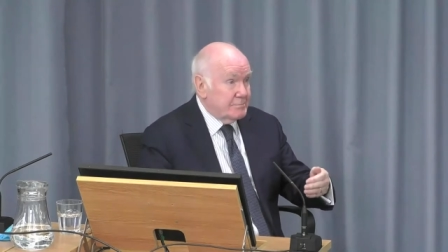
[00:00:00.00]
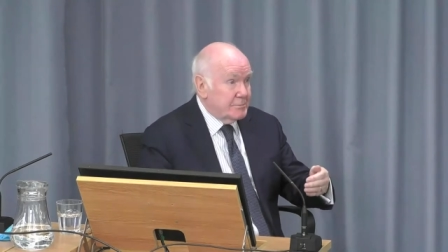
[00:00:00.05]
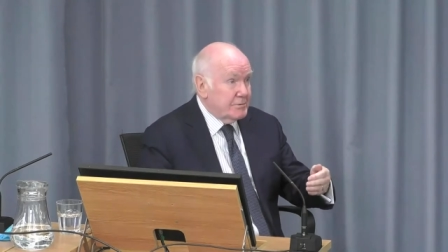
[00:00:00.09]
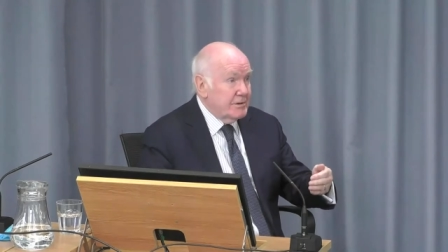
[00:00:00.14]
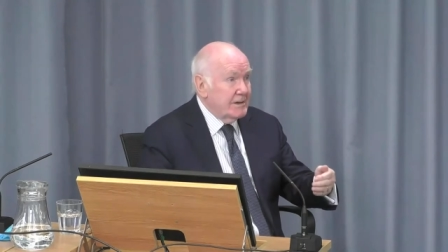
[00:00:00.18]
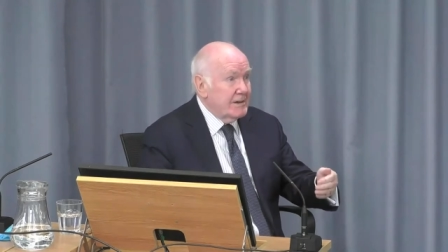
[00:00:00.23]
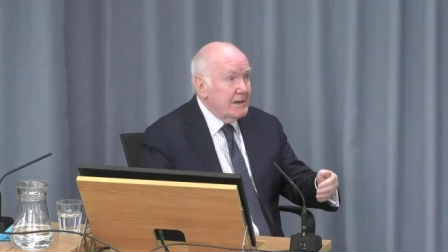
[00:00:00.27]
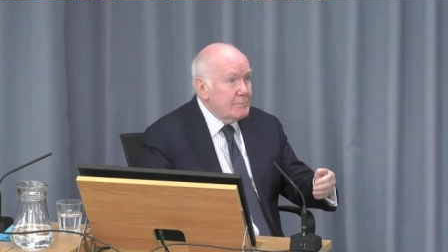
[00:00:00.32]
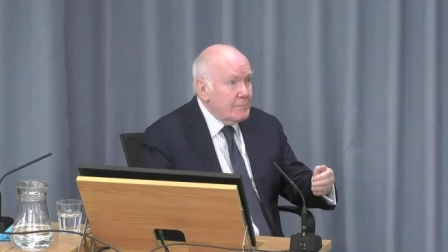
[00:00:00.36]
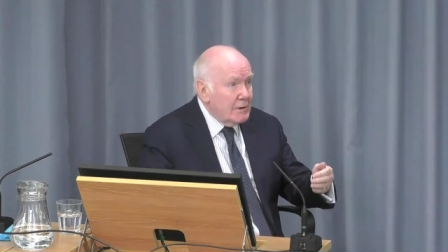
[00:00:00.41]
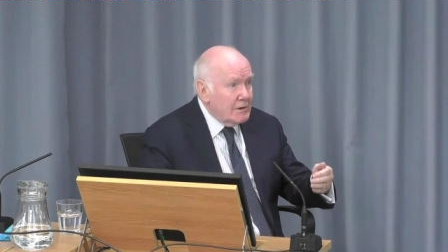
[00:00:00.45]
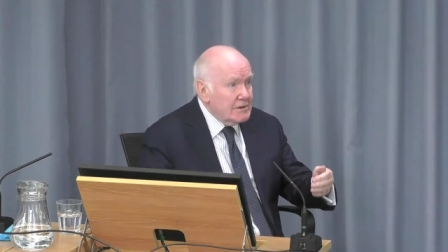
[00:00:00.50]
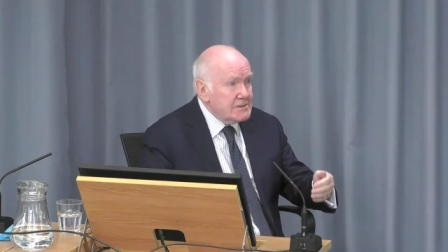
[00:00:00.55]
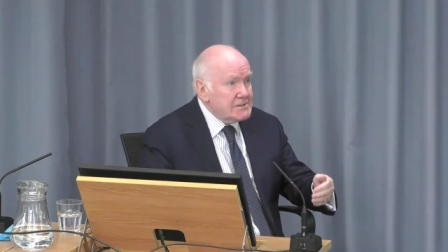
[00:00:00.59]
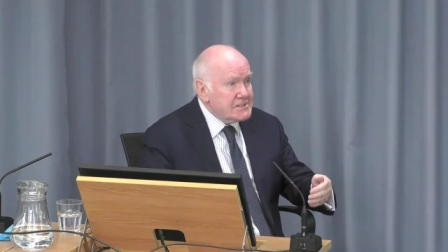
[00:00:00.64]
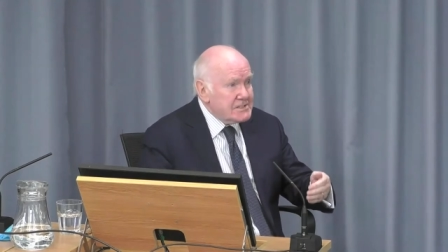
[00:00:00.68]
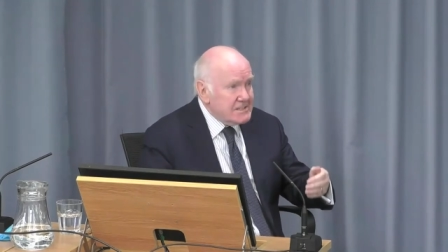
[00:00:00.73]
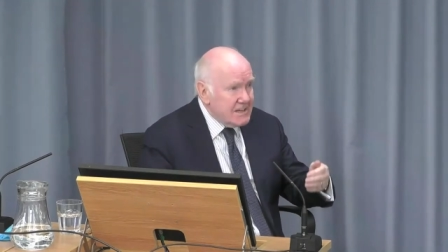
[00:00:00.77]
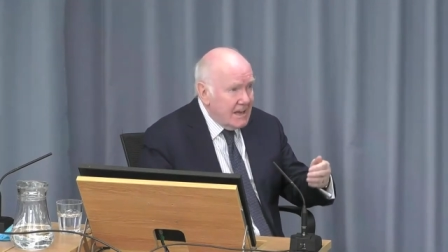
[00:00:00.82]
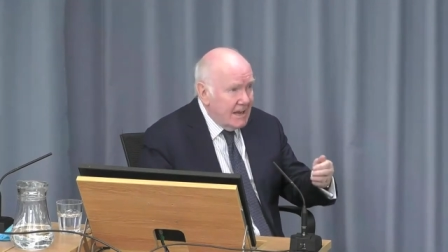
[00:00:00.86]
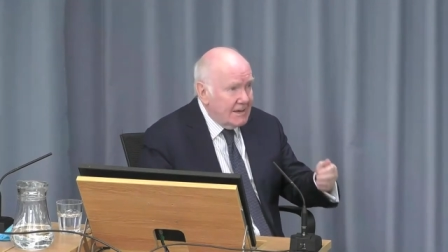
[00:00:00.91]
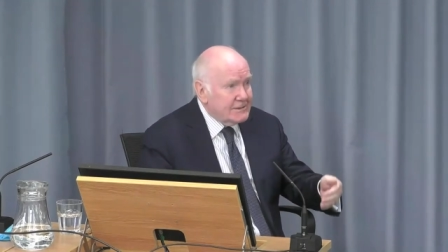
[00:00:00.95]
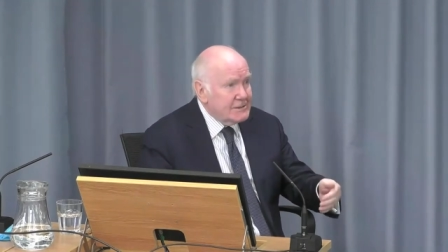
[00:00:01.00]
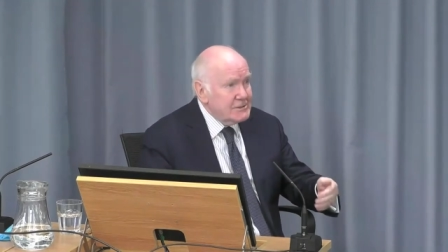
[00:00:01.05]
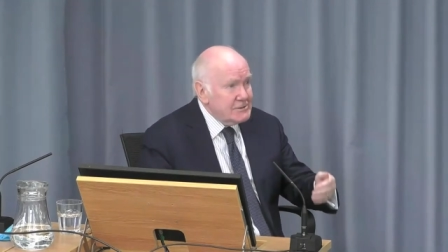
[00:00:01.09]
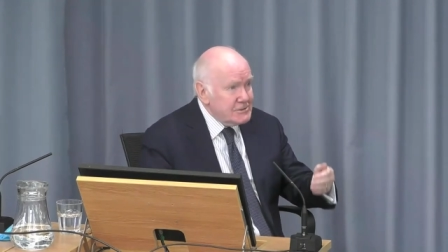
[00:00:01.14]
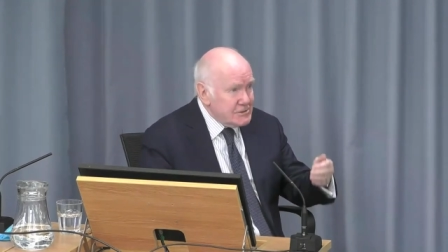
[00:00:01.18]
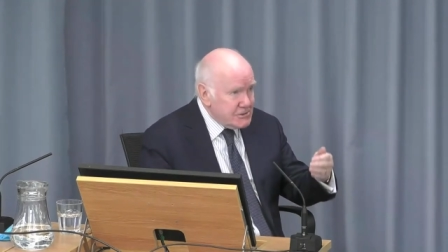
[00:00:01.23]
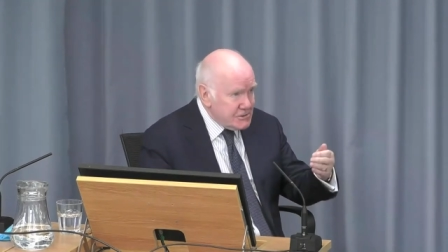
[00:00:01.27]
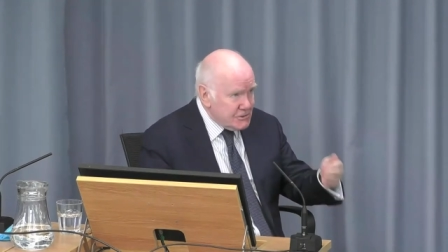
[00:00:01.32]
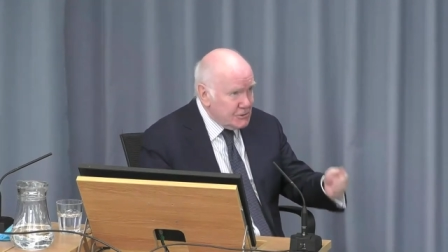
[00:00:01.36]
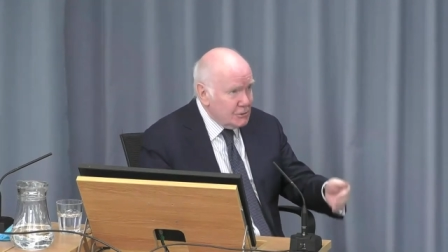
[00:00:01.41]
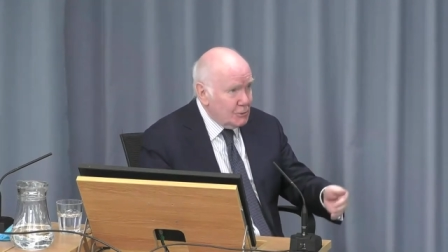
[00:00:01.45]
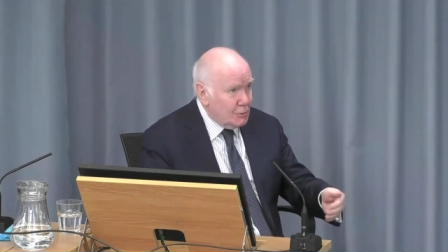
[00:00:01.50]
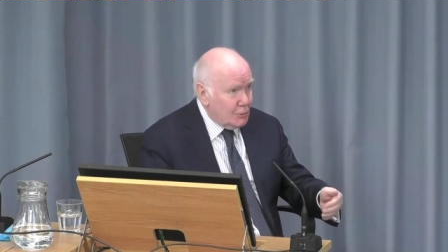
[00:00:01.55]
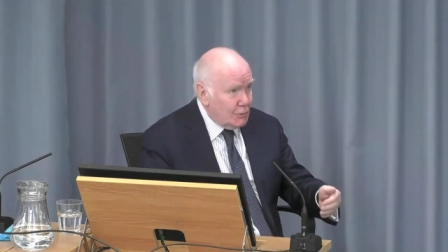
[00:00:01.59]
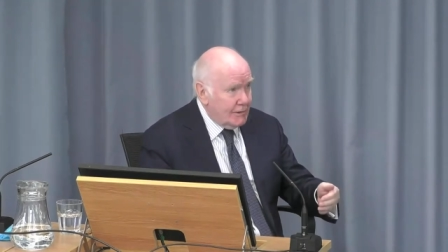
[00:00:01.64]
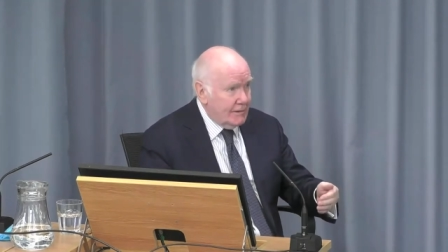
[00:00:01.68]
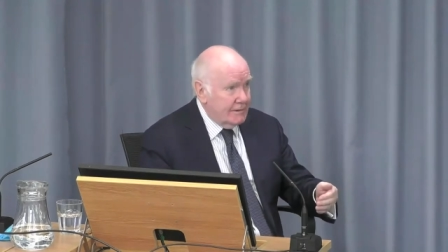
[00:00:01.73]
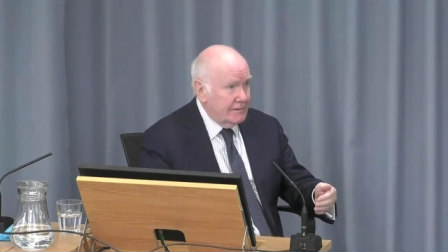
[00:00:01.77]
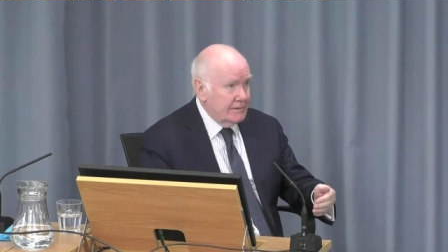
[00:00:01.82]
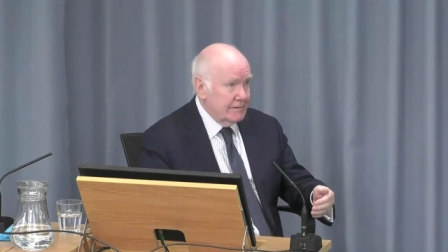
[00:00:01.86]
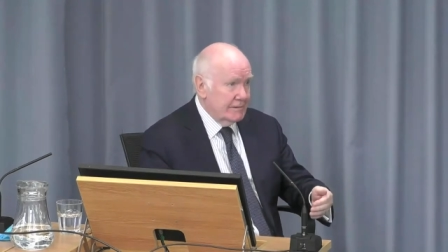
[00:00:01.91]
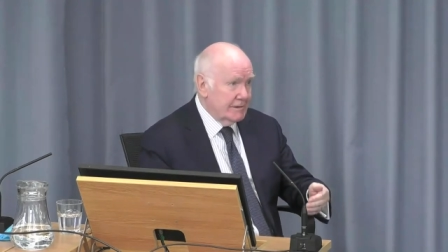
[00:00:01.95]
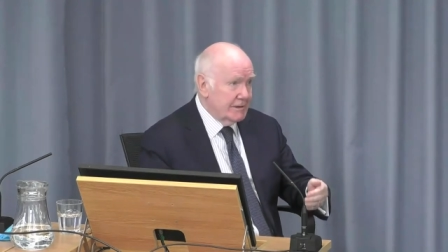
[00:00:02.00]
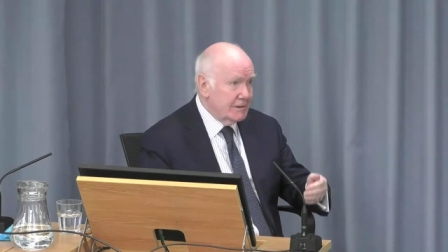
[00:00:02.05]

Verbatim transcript: pretty much set in stone.